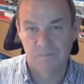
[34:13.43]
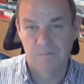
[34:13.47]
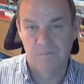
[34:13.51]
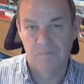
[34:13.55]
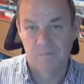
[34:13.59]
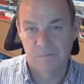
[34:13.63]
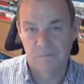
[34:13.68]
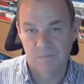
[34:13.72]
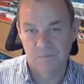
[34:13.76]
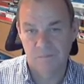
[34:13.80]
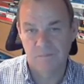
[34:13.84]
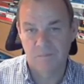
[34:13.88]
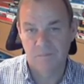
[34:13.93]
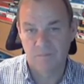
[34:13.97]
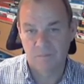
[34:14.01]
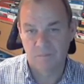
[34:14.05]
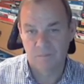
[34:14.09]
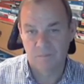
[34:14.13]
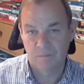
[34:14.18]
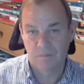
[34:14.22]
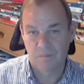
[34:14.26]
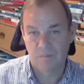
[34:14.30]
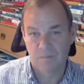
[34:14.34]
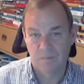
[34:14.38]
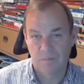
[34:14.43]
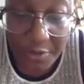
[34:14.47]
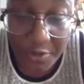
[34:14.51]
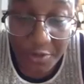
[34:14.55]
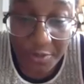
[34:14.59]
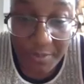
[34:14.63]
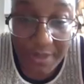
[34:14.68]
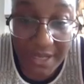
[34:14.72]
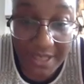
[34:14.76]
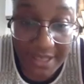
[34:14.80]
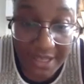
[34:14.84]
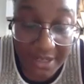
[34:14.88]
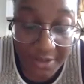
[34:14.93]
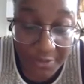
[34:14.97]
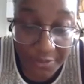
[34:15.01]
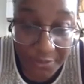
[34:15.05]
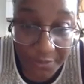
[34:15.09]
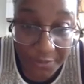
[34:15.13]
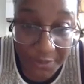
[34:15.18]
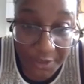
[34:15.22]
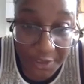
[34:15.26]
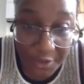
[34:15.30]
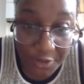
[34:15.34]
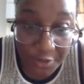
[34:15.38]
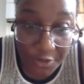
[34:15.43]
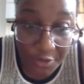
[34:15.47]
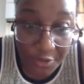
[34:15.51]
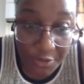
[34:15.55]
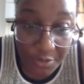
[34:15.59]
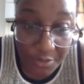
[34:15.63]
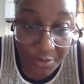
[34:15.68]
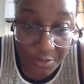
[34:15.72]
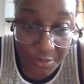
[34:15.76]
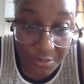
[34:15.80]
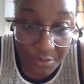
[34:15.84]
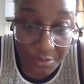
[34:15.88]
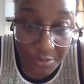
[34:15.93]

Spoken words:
and whoever thought about that film